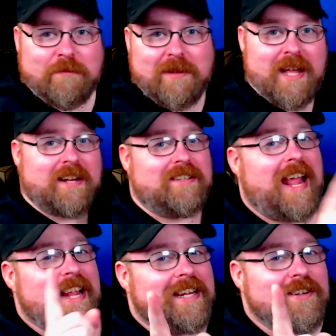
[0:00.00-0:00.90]
Lex.
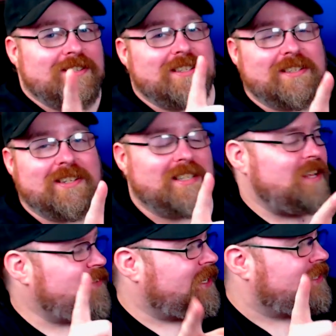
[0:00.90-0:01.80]
And here's the
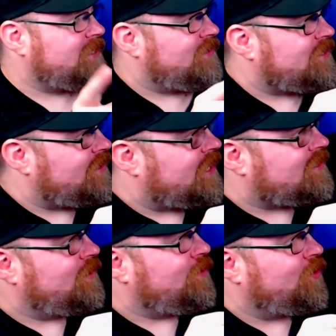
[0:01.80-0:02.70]
significance of this Lex
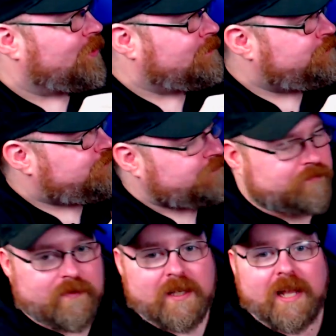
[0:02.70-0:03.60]
Luthor.
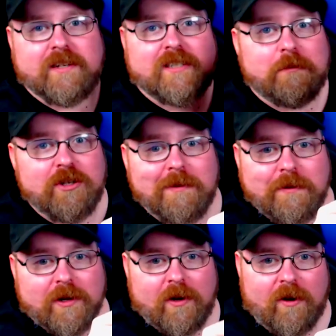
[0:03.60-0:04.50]
As some of you might
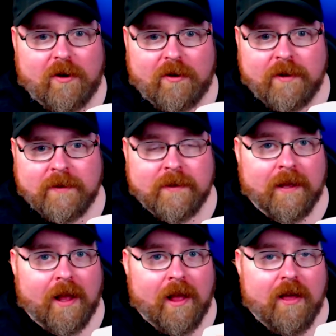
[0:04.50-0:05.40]
recall,
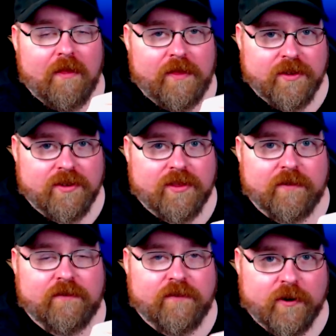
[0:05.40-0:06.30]
this is the
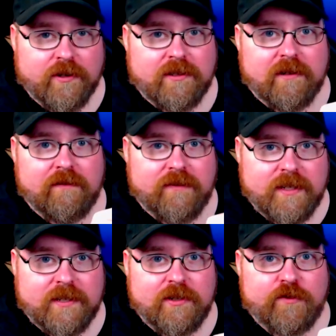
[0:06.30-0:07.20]
first
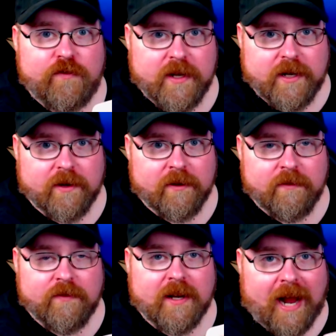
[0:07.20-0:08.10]
vintage figure
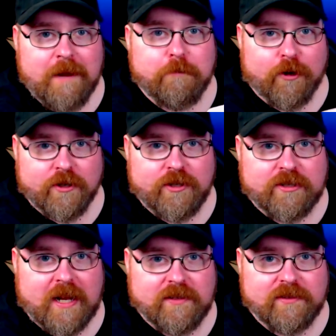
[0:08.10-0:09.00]
that I purchased
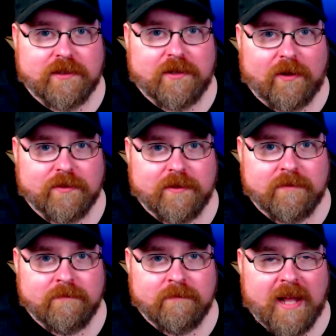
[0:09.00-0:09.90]
as an adult
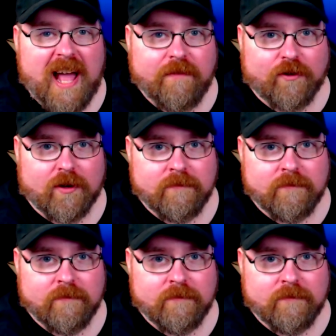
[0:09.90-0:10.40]
ever.